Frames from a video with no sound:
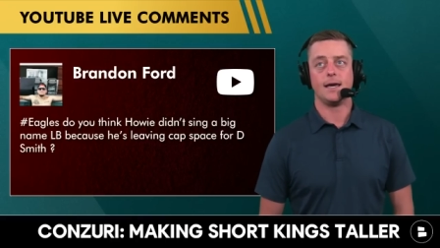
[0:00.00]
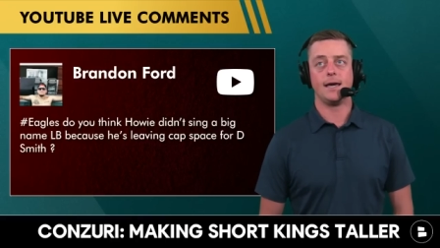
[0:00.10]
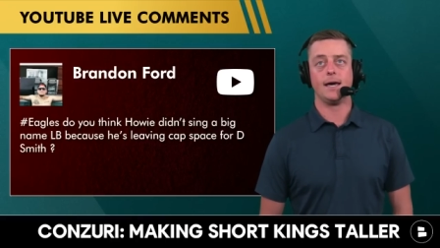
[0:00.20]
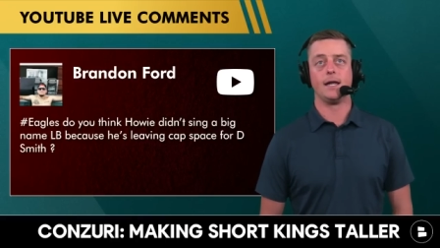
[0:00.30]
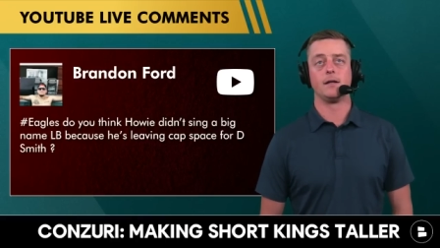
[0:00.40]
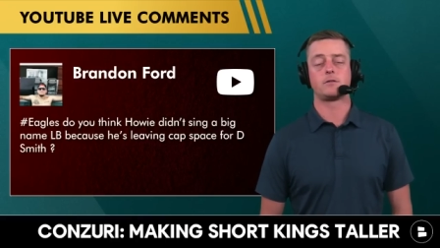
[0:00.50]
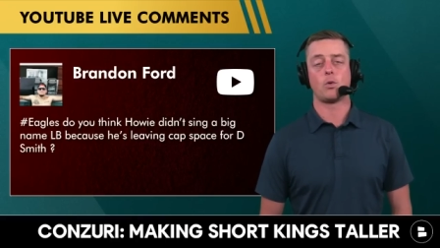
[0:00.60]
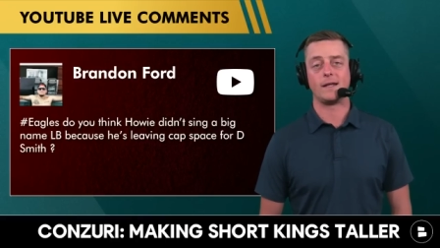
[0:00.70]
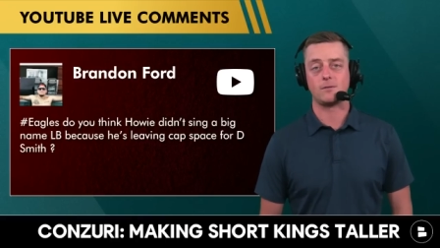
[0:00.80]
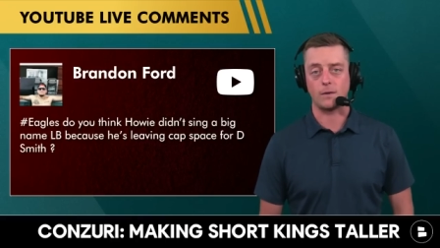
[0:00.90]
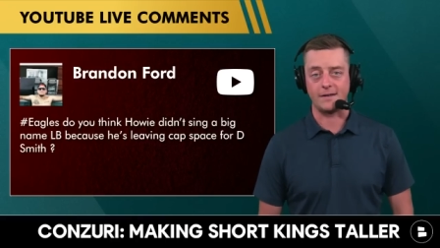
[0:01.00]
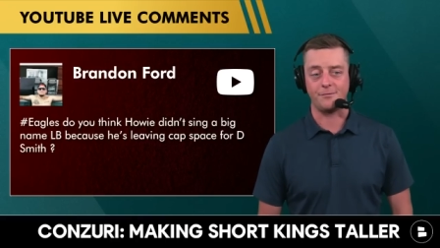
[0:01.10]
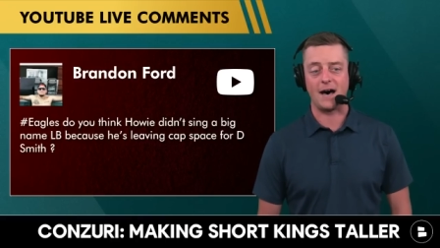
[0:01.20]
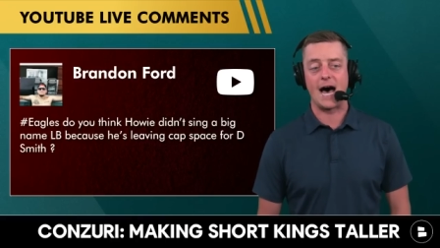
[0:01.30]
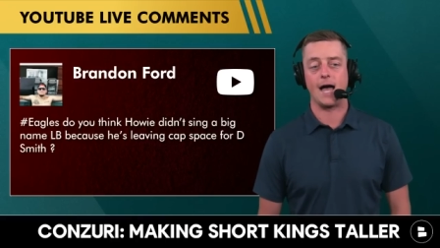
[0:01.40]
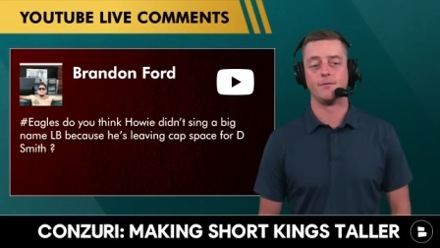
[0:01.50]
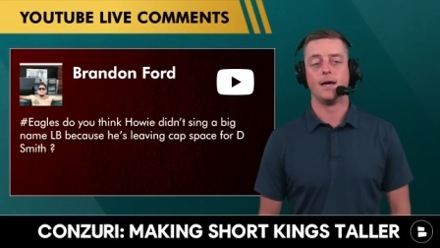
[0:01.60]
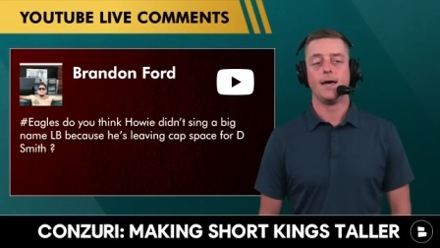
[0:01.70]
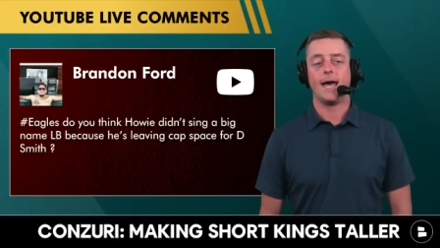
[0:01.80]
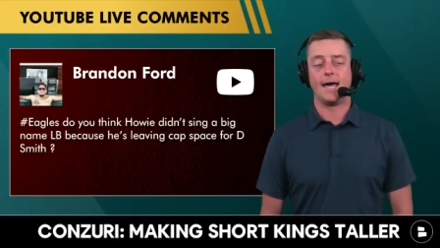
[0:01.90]
in 2025
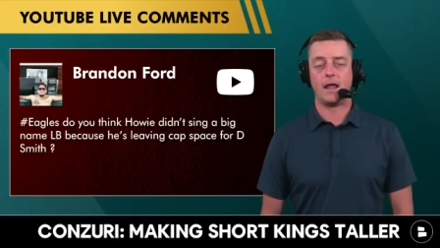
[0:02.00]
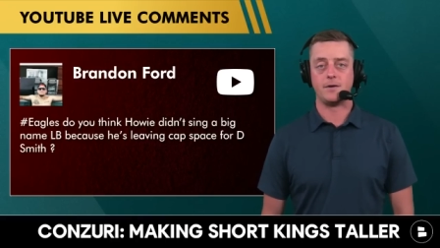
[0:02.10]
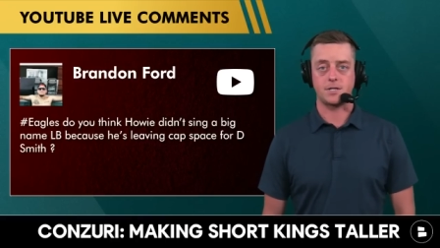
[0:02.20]
and in